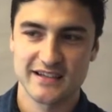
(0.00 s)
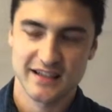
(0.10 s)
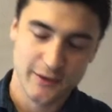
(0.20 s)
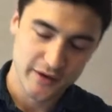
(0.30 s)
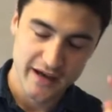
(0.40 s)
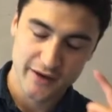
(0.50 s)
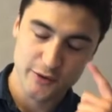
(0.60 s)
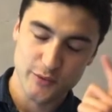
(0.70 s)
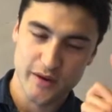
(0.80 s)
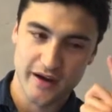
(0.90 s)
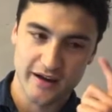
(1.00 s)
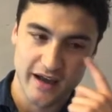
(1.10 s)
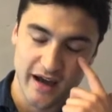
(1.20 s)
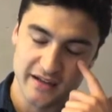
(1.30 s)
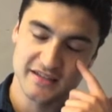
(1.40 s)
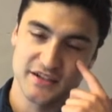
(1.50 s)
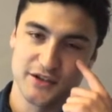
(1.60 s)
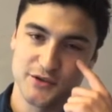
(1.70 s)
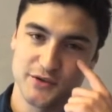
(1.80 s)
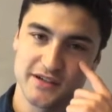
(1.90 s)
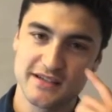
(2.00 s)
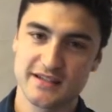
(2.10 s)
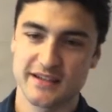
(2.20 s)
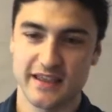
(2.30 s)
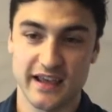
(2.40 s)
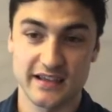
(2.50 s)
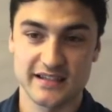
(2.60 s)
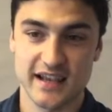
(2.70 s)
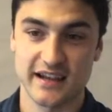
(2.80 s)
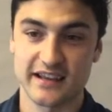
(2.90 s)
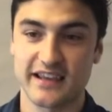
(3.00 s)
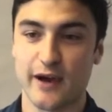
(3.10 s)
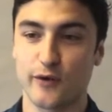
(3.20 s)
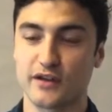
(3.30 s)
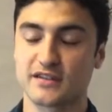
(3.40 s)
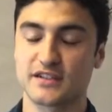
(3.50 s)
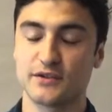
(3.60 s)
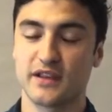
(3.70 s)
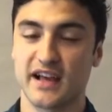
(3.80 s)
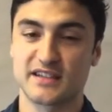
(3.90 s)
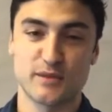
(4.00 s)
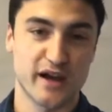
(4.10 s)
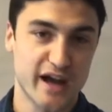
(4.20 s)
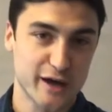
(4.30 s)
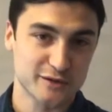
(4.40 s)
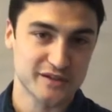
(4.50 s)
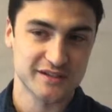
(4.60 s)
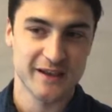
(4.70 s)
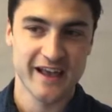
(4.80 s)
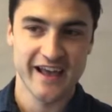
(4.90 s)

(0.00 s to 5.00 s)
So like when I had all my eye surgeries, they sent a get well soon letter to my house.